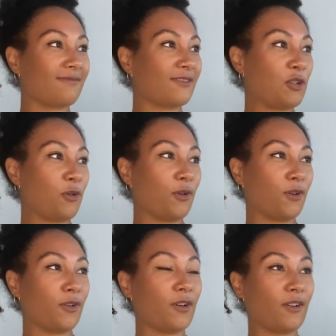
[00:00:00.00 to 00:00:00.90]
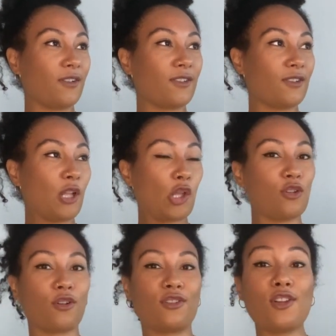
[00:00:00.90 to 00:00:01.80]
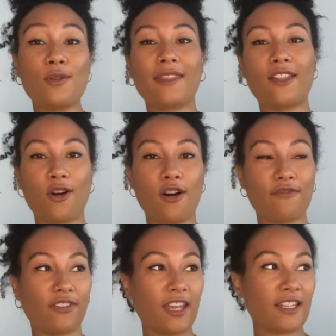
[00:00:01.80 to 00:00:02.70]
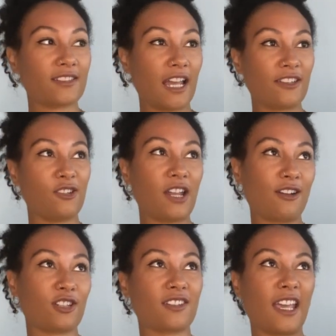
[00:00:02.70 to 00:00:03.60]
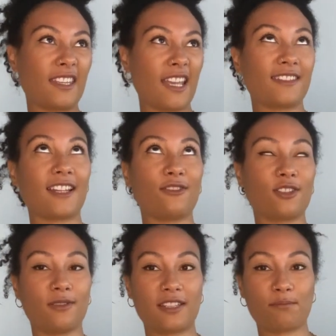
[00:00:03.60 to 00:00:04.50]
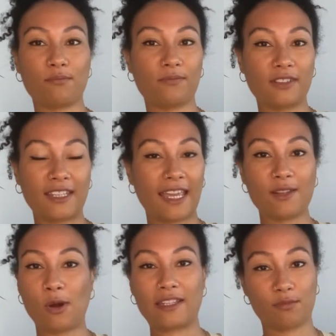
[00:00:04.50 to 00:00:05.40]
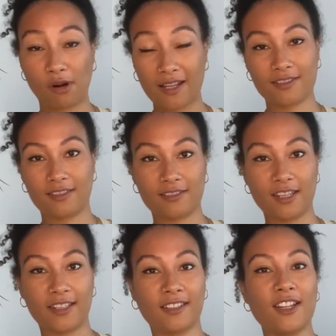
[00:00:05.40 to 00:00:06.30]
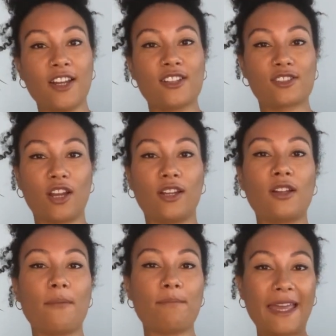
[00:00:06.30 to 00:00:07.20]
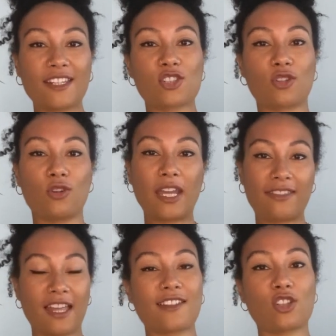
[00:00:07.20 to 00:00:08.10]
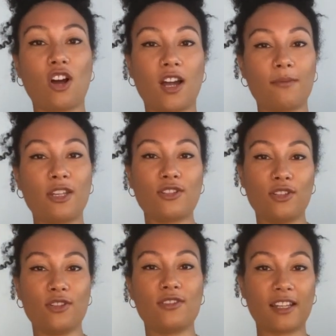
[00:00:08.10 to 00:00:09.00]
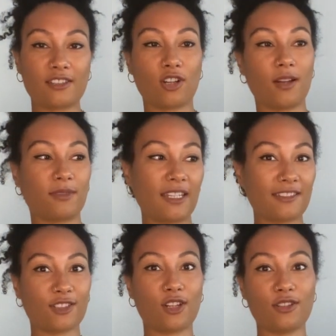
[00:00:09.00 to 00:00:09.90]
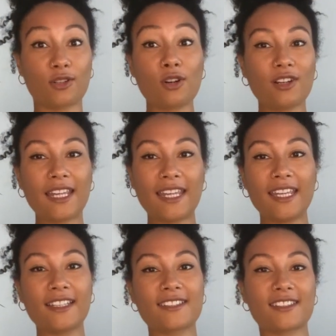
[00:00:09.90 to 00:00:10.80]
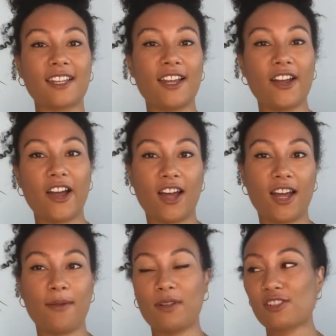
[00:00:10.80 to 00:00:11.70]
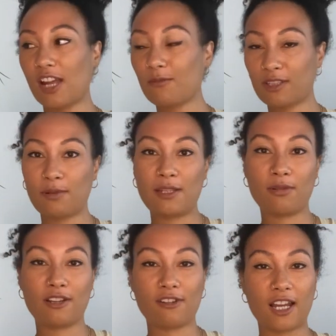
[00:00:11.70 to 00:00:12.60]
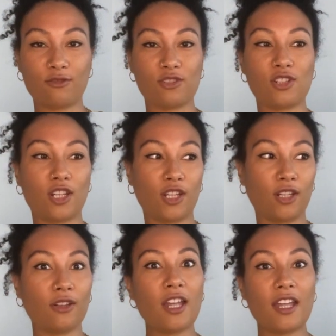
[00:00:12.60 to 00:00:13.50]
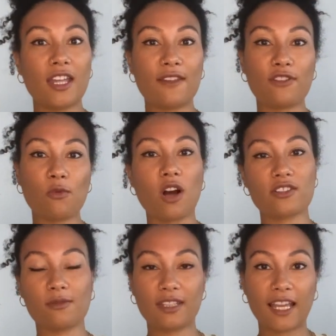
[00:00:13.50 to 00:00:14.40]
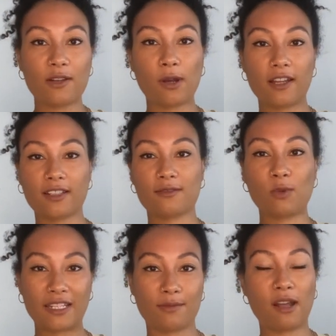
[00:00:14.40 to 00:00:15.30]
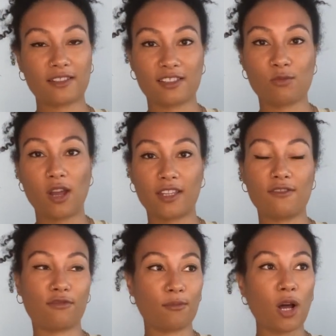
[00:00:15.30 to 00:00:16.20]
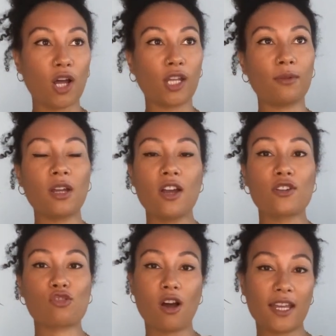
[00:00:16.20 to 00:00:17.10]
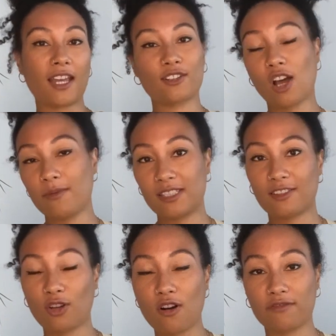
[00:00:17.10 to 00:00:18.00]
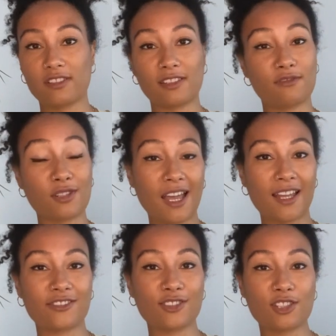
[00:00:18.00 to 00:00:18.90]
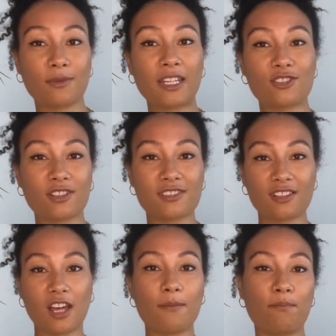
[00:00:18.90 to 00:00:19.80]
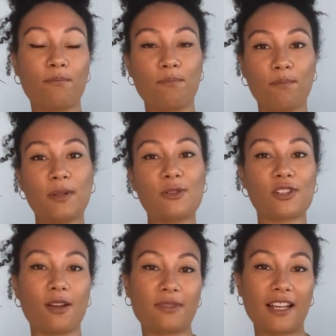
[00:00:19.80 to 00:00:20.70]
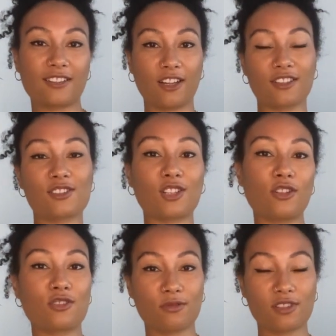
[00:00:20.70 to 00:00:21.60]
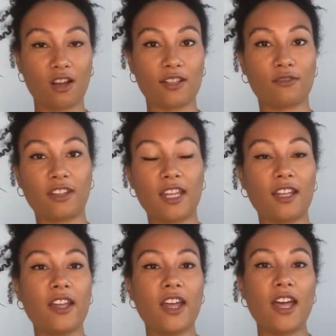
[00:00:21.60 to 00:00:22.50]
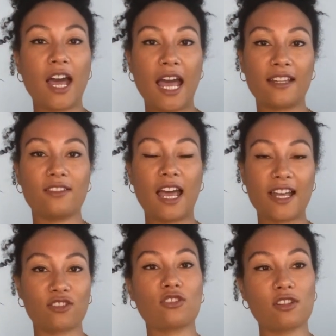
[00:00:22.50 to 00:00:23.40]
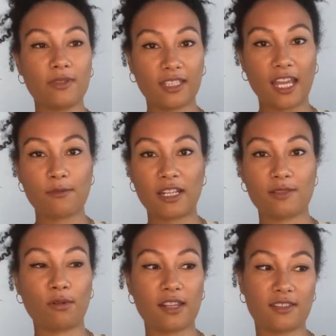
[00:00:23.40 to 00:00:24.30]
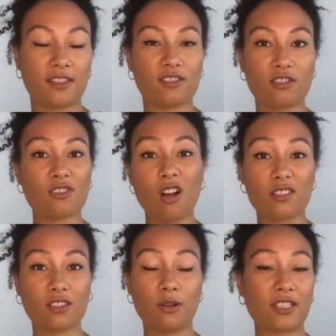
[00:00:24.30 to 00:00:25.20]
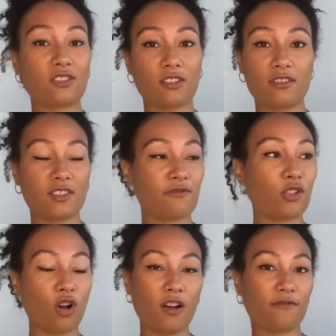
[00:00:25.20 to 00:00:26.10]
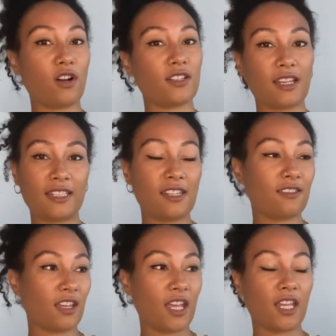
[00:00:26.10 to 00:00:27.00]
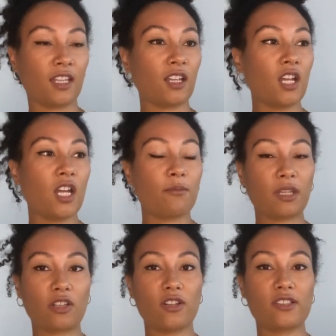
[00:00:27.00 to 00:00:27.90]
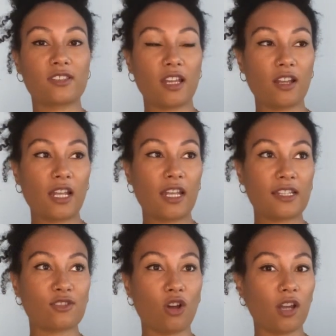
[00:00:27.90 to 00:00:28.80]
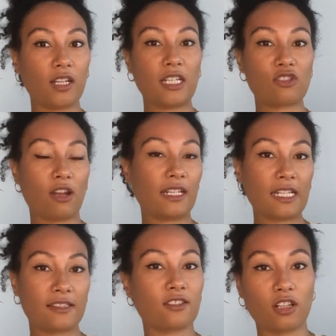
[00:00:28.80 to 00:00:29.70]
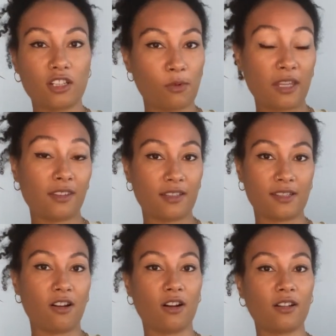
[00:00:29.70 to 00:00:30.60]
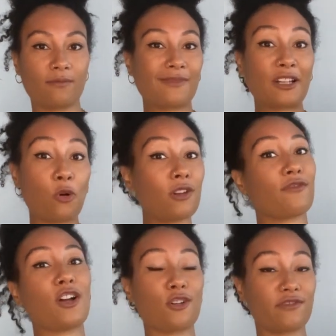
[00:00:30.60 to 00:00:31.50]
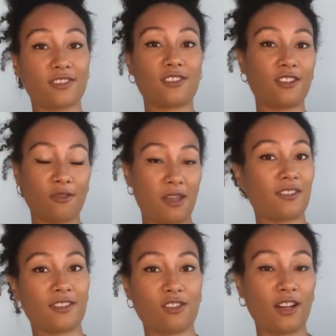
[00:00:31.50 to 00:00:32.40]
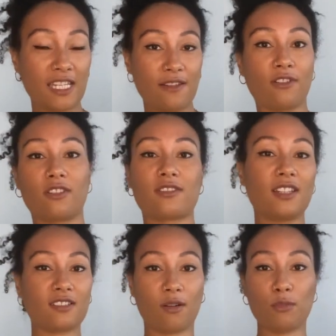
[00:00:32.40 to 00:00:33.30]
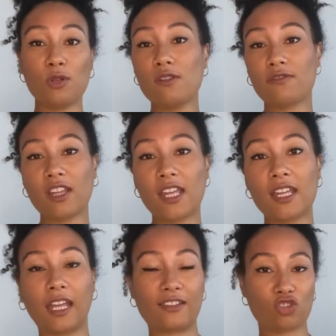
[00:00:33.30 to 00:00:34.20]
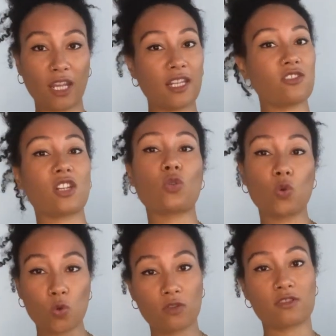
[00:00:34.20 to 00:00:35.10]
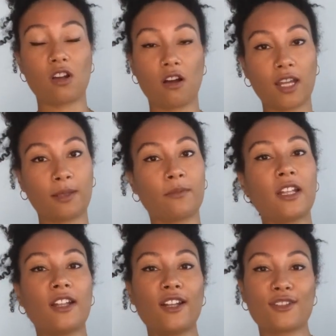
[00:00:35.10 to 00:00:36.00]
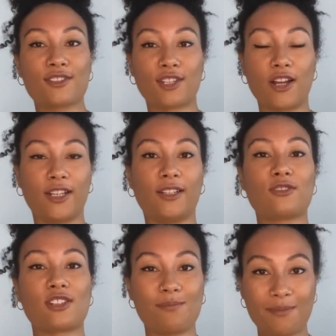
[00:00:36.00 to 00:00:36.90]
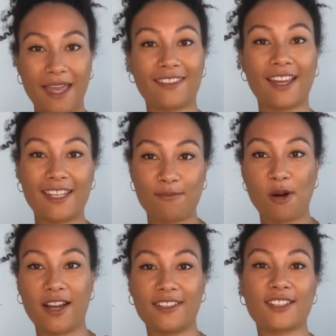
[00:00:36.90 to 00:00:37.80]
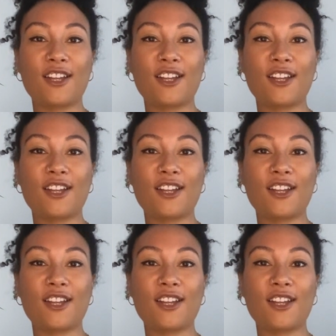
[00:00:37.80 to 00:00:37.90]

You're new in the office and you're now just getting your head down doing this gateway to practice thing. So make sure in that time, you use that time to get to know your colleagues, chat with the people around you. If you are doing the gateway to practice working from home, try and go into the office if you can to do it, just to like build up that like social side of it. And as you're doing the gateway to practice, just ask questions if you can't find anything, because it's not only trainees that don't know where things are, qualified officers don't know where things are either, because things are moving and changing all the time. So just bear that in mind.